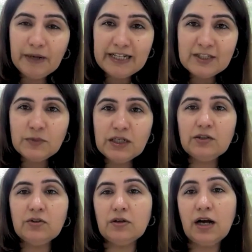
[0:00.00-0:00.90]

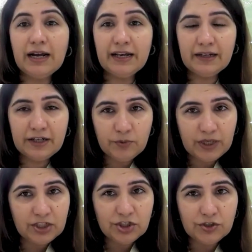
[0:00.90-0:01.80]
placement or a higher
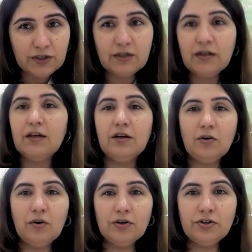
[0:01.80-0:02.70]
education,
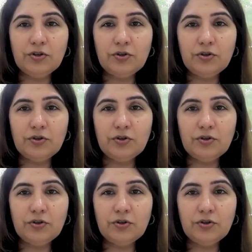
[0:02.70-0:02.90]
or,